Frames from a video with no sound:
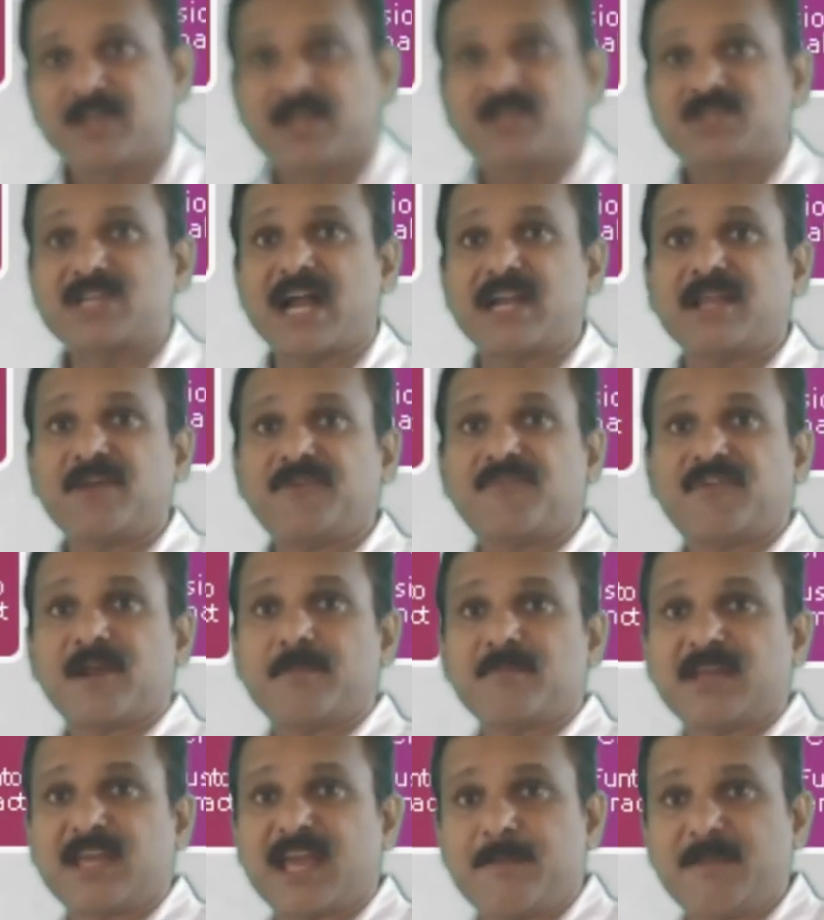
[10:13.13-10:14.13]
starting
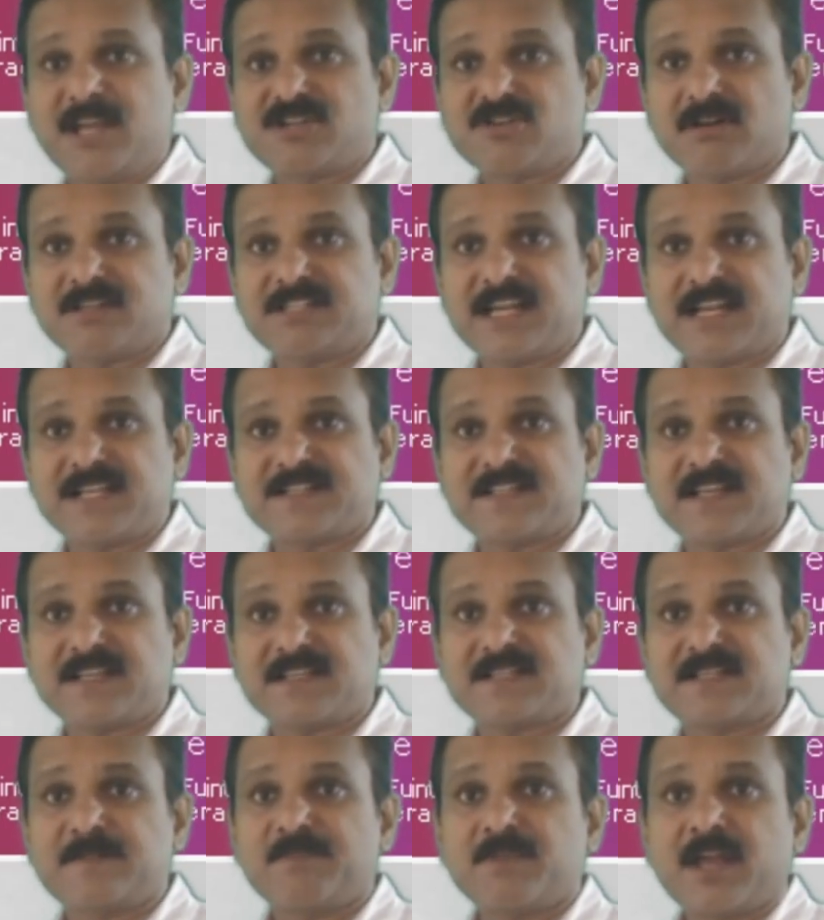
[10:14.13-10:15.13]
from
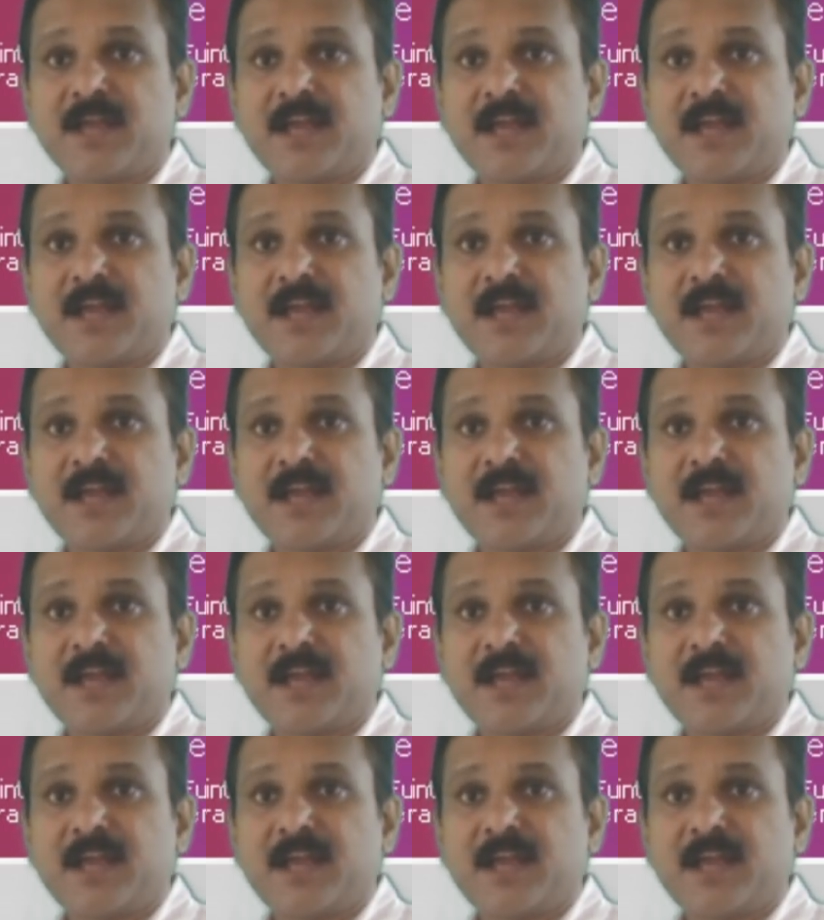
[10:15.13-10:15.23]
gametogenesis